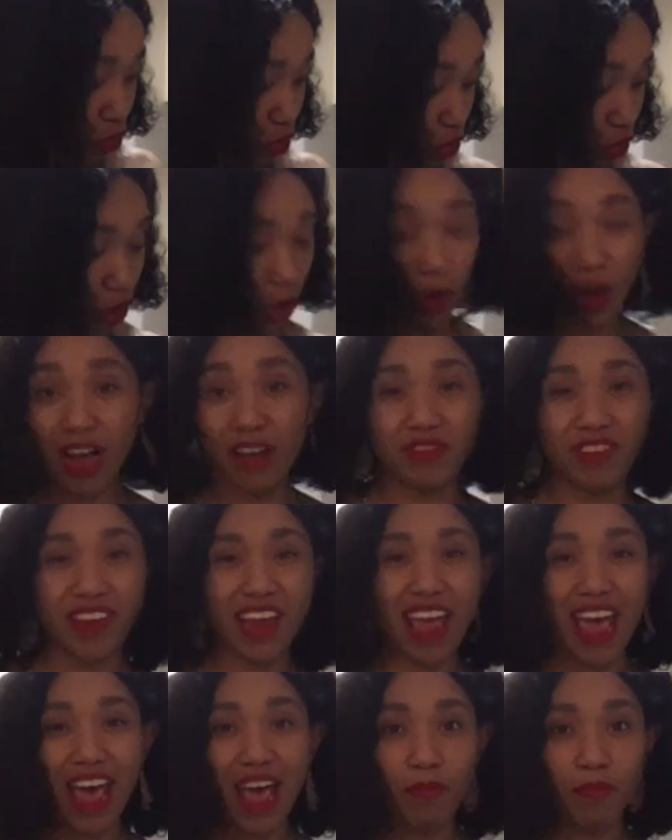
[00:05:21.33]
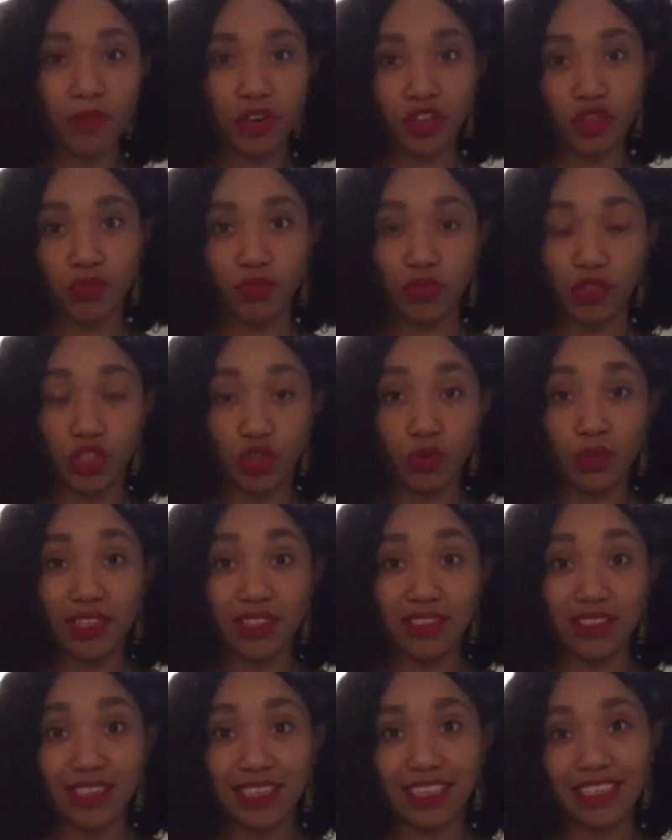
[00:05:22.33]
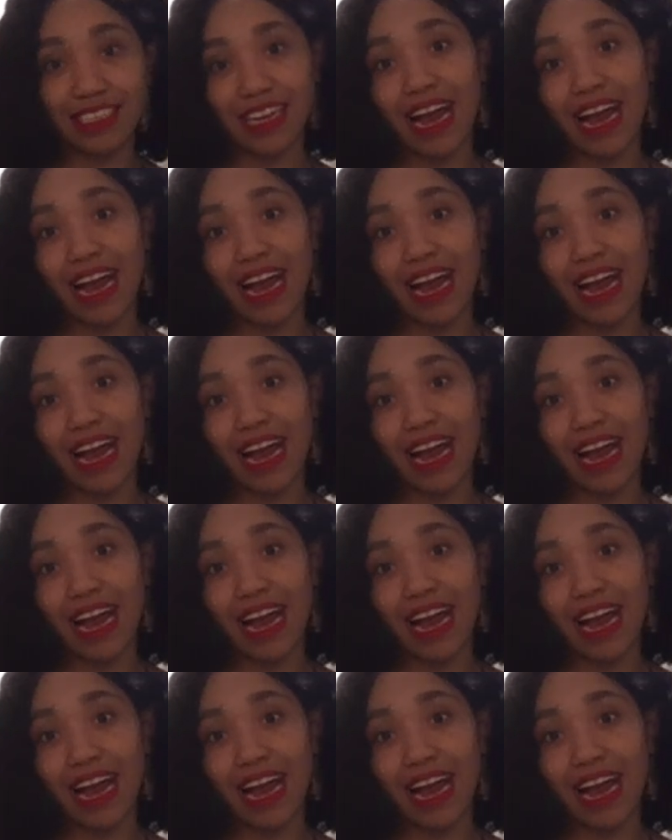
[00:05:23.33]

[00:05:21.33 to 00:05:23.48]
you don't have to add mushrooms to this dish.